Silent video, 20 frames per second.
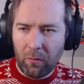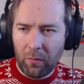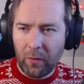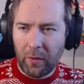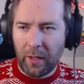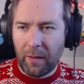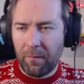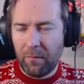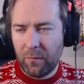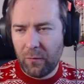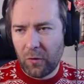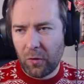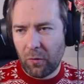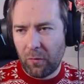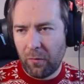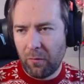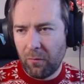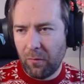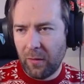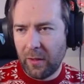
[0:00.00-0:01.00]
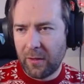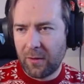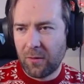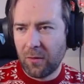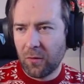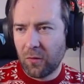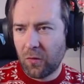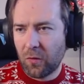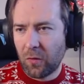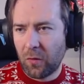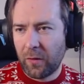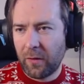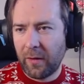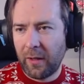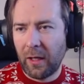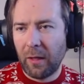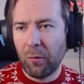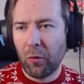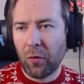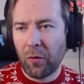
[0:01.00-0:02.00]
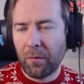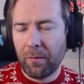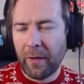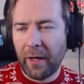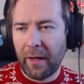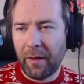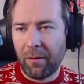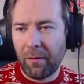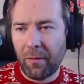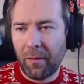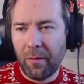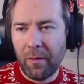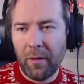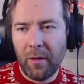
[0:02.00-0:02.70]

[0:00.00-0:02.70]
okay, so let's not sort anymore either.